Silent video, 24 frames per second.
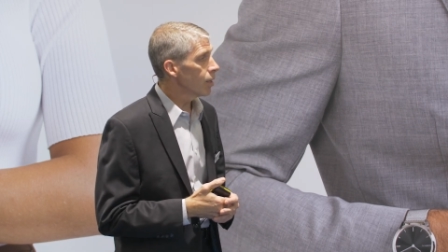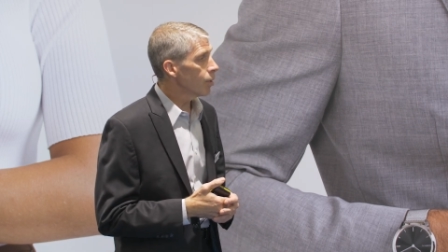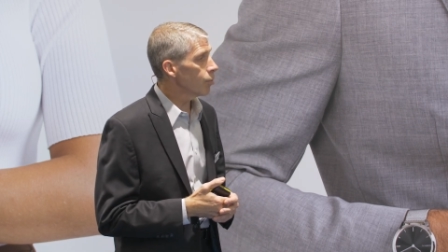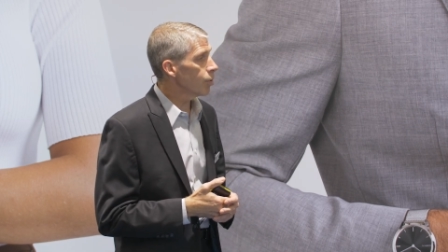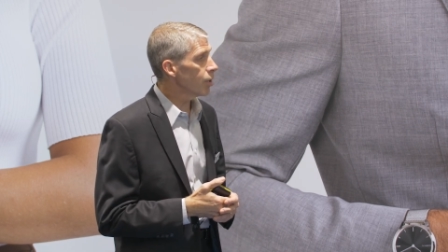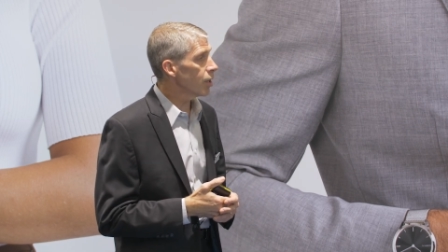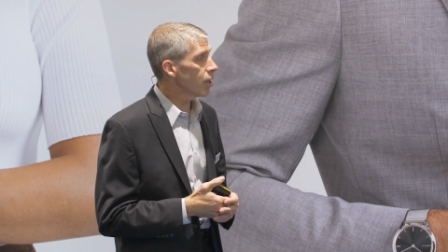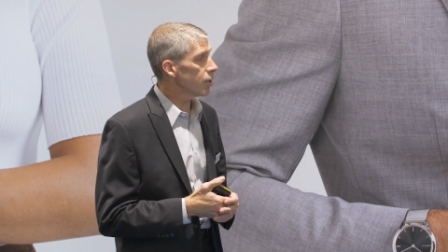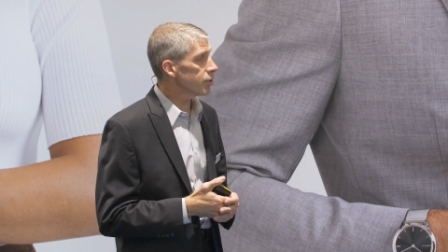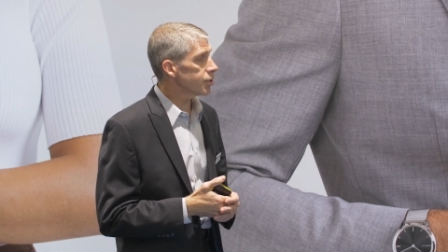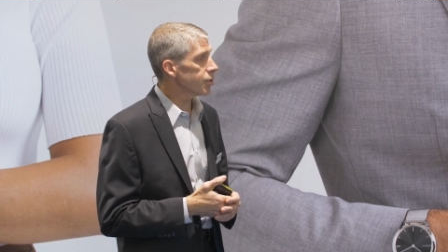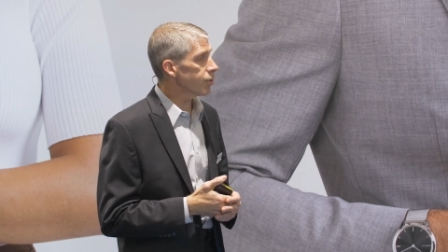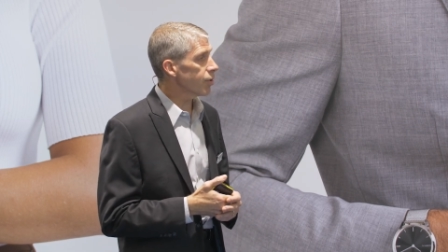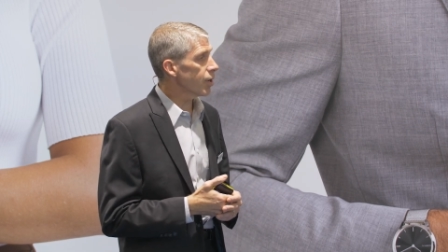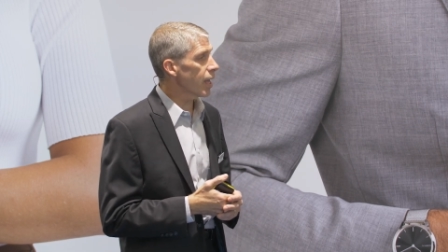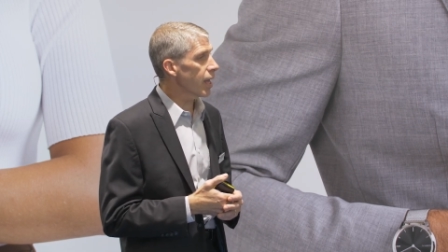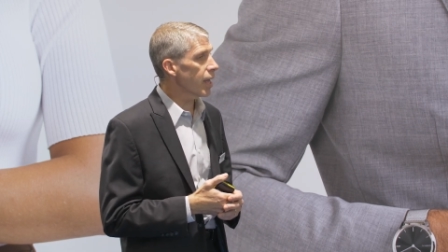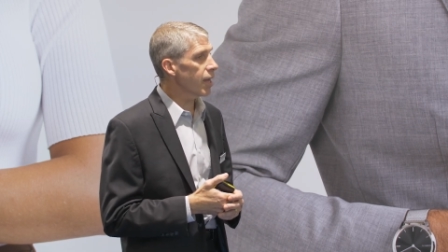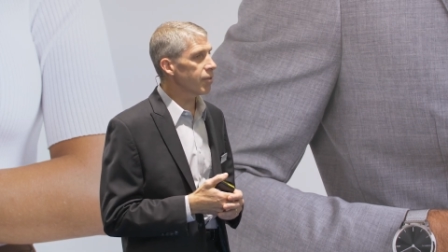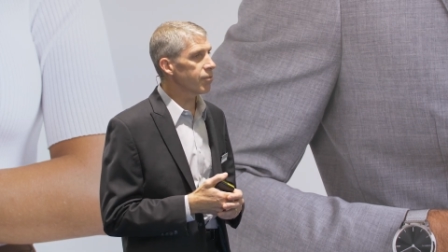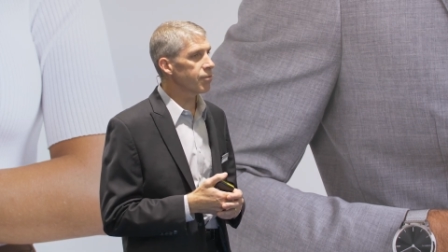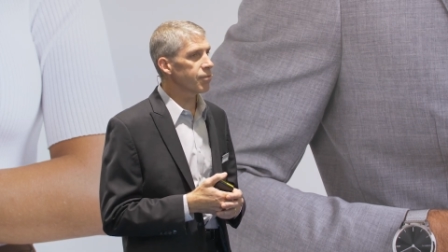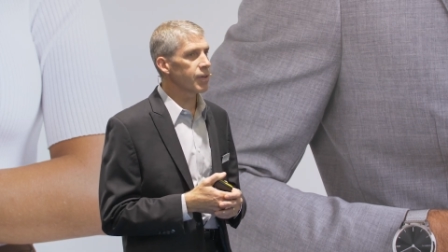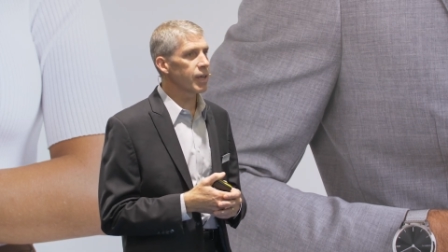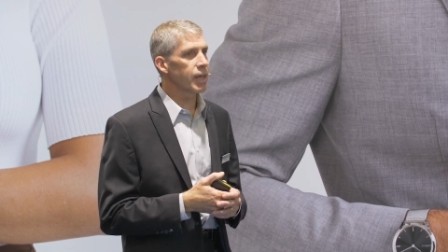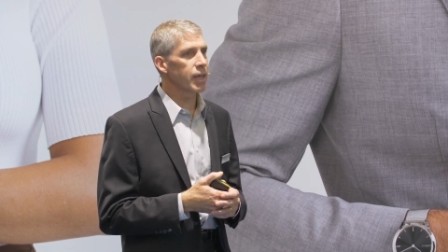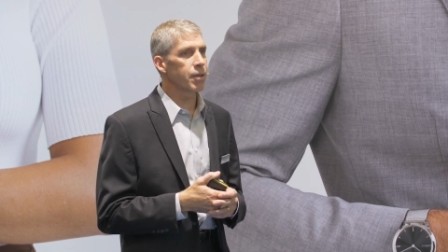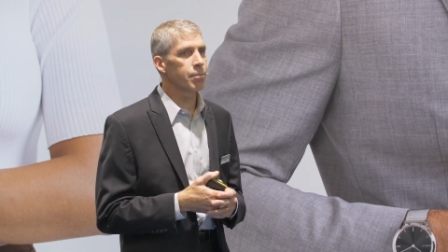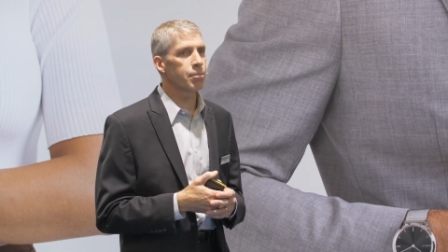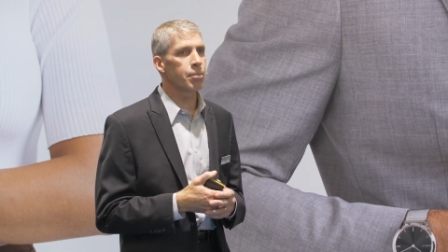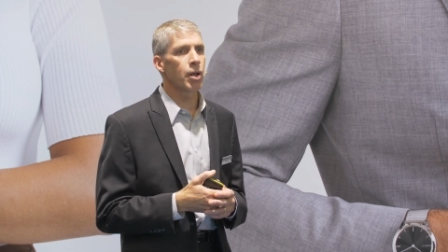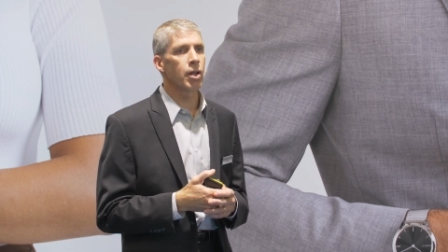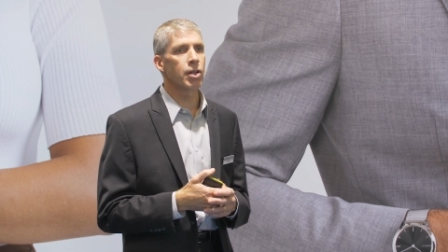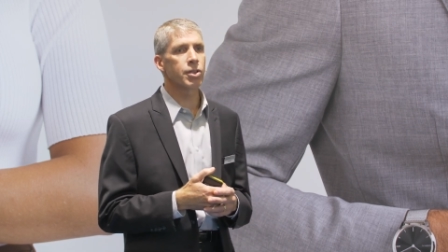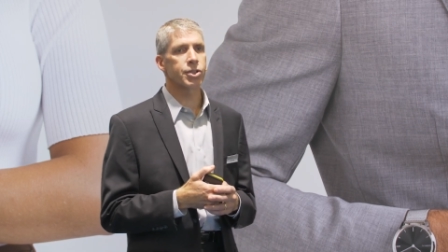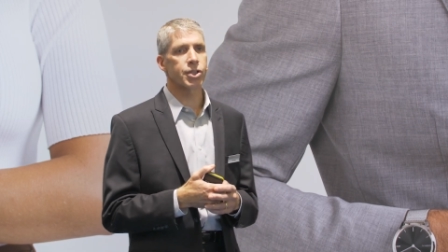We also have uh,
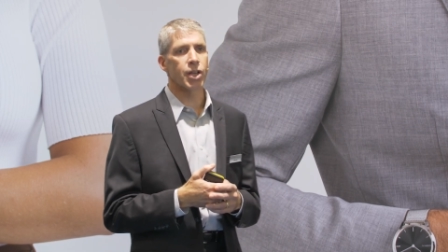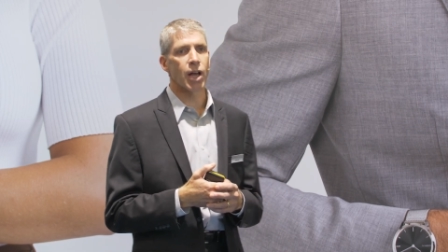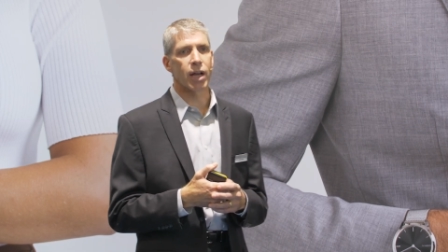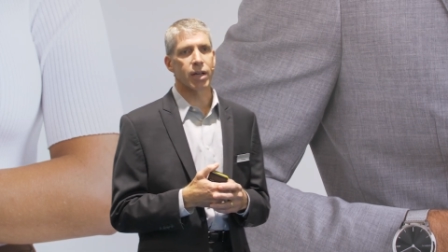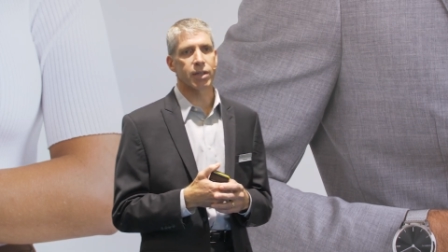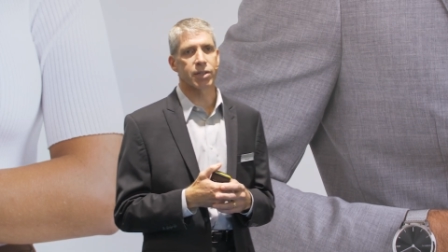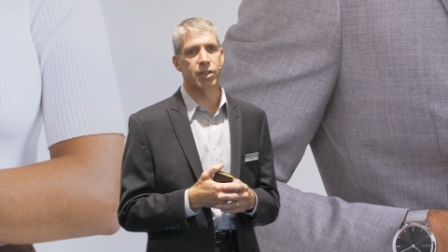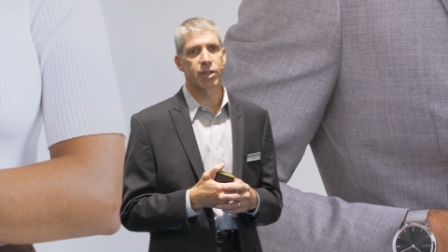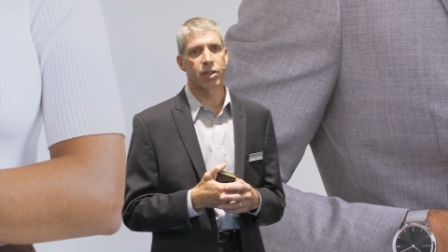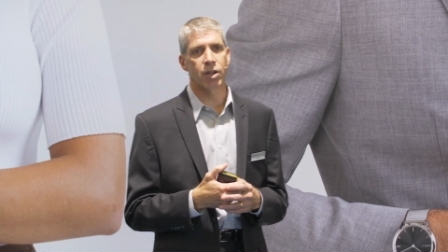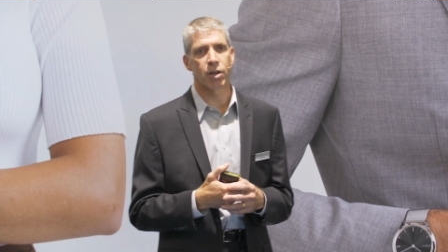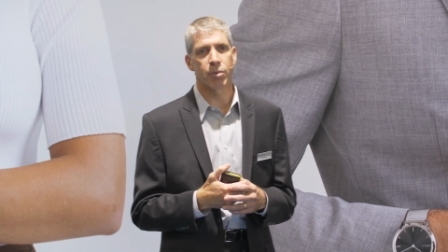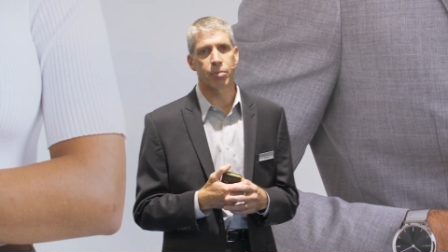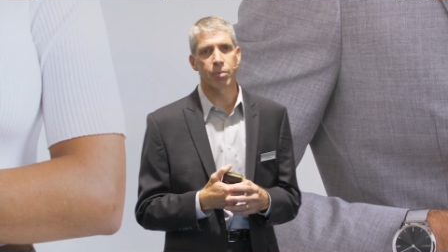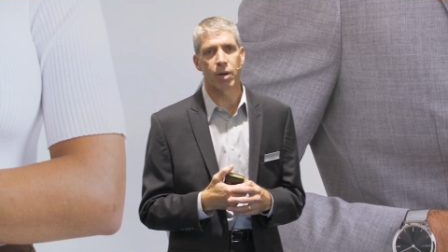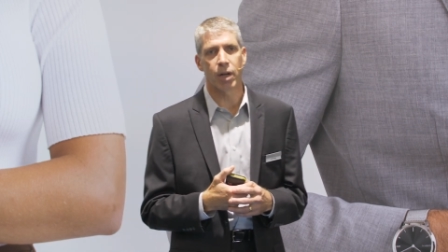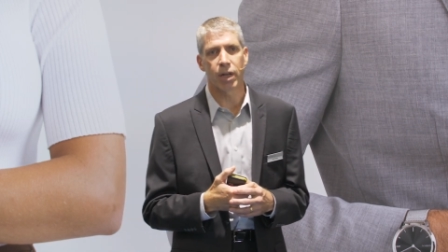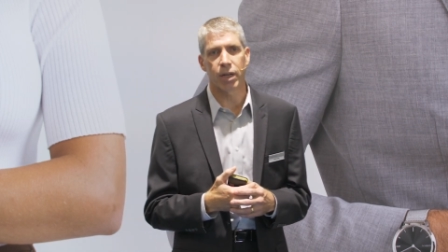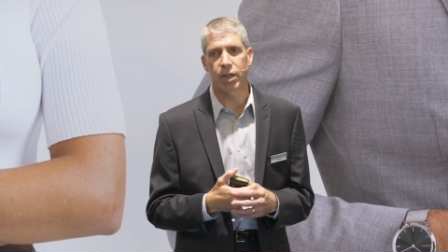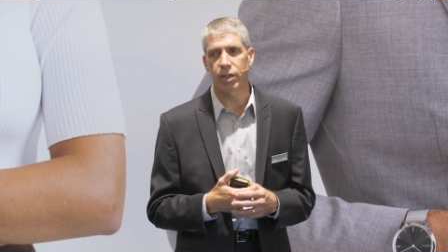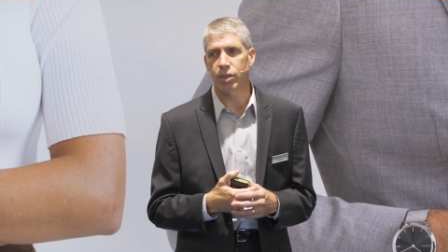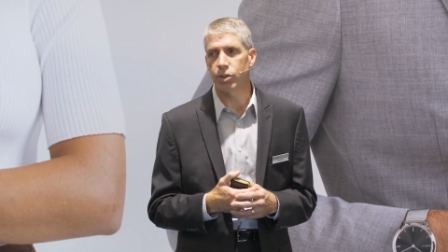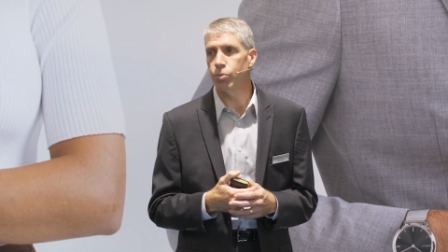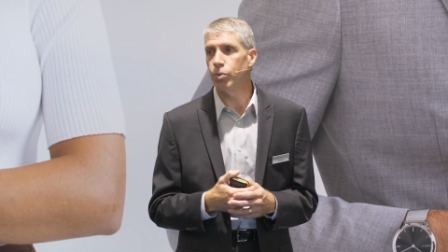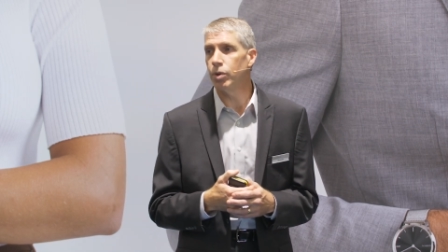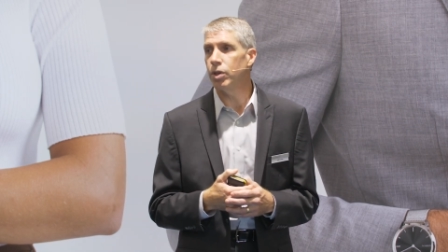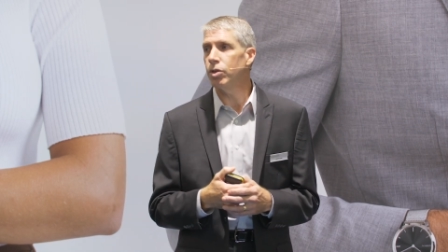Pulse Ox in our products.